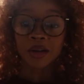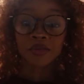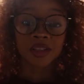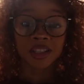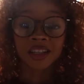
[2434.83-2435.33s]

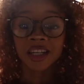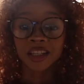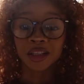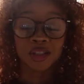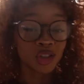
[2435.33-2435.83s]
don't feel like
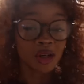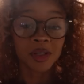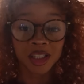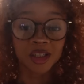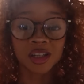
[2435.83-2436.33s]
cooking
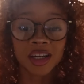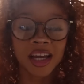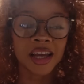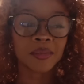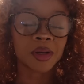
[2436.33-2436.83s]
legitimate dinner.
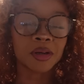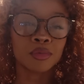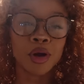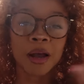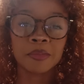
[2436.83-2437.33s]
And I'm gonna
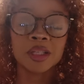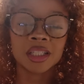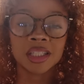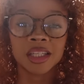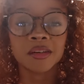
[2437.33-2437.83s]
wrap
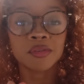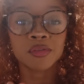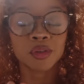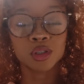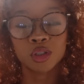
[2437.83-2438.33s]
this gift
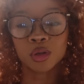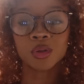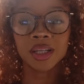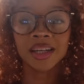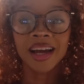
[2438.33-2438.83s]
for
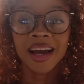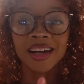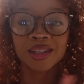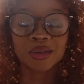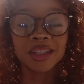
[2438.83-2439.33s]
Joni.
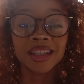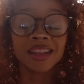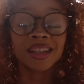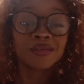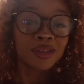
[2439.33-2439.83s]
Joni
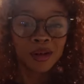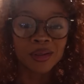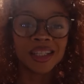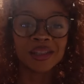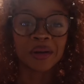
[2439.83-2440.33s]
loves
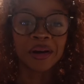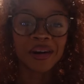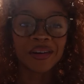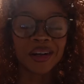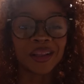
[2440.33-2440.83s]
Loki, so I
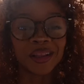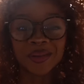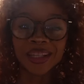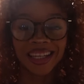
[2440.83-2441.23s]
got her a Loki